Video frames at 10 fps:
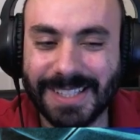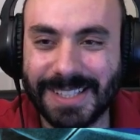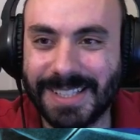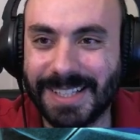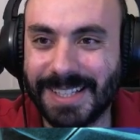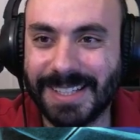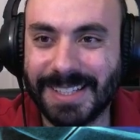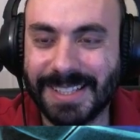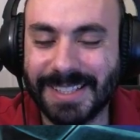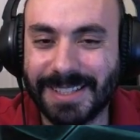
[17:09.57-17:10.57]

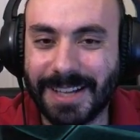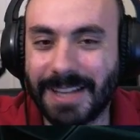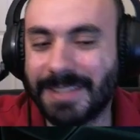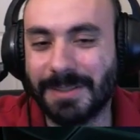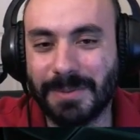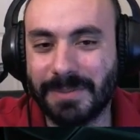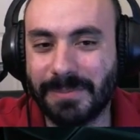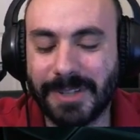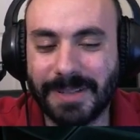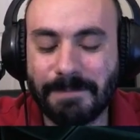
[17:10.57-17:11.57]
I still would have
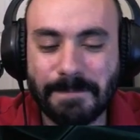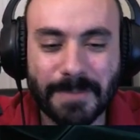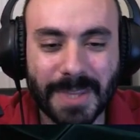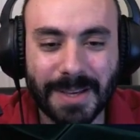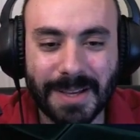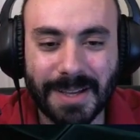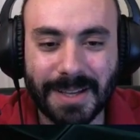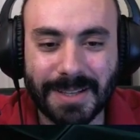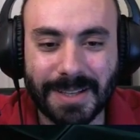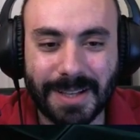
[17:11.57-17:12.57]
won.
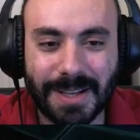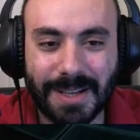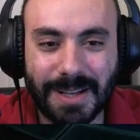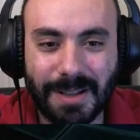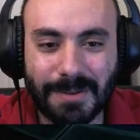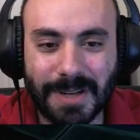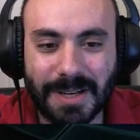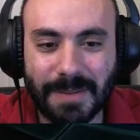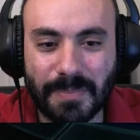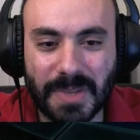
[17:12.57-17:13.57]

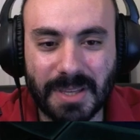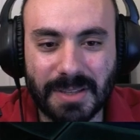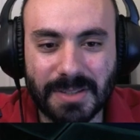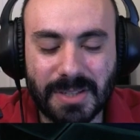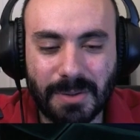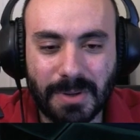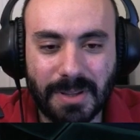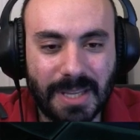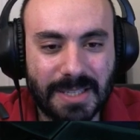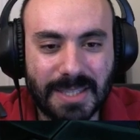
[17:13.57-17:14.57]
Alrighty. So,
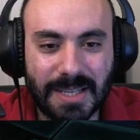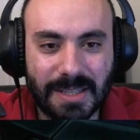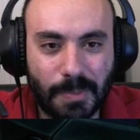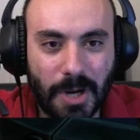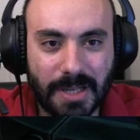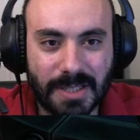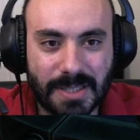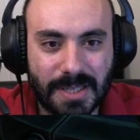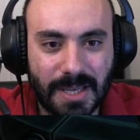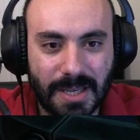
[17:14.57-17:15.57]
that's the end of the
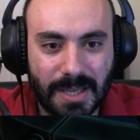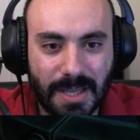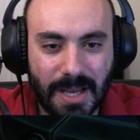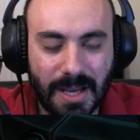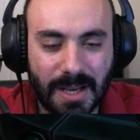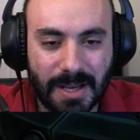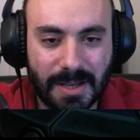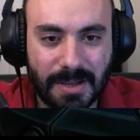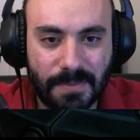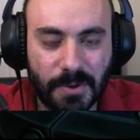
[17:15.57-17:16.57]
practice.
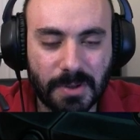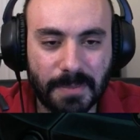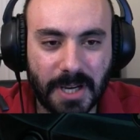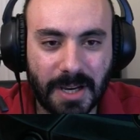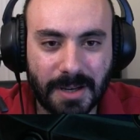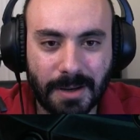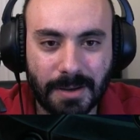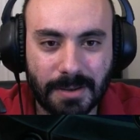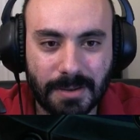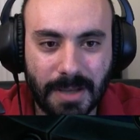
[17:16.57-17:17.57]
Vulcan bot,
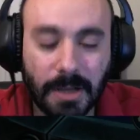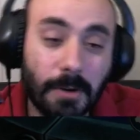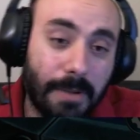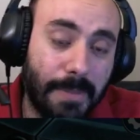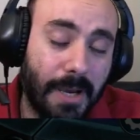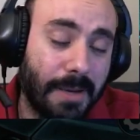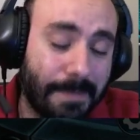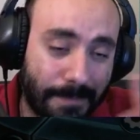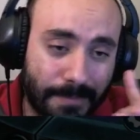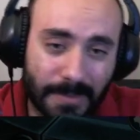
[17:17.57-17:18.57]
Angron bot,
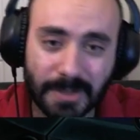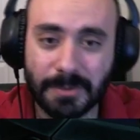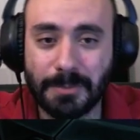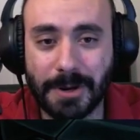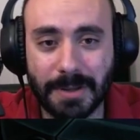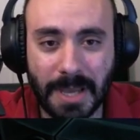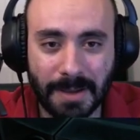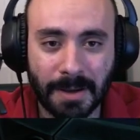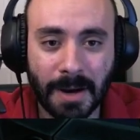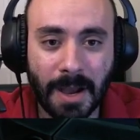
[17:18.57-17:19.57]
right of
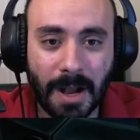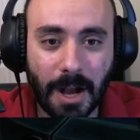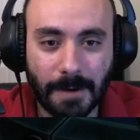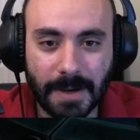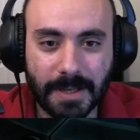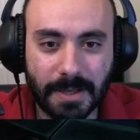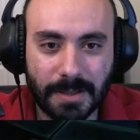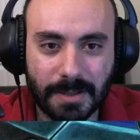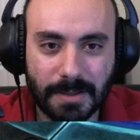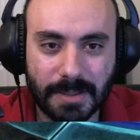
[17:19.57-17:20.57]
that. Alrighty,
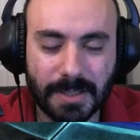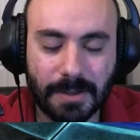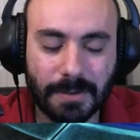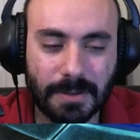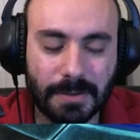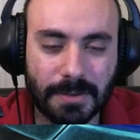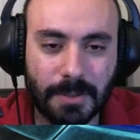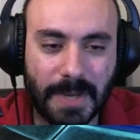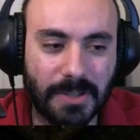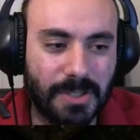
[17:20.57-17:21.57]
let's get our little 2
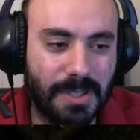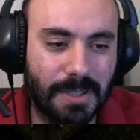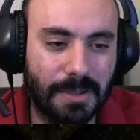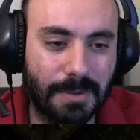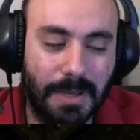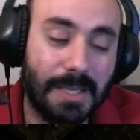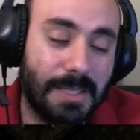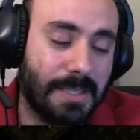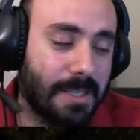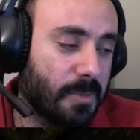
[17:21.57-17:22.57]
matches in here. I guess
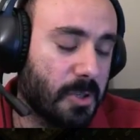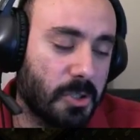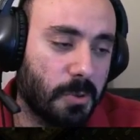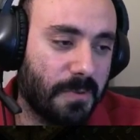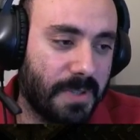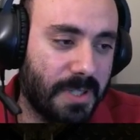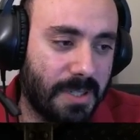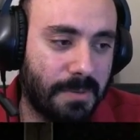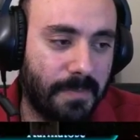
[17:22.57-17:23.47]
it's going to be a shorter video.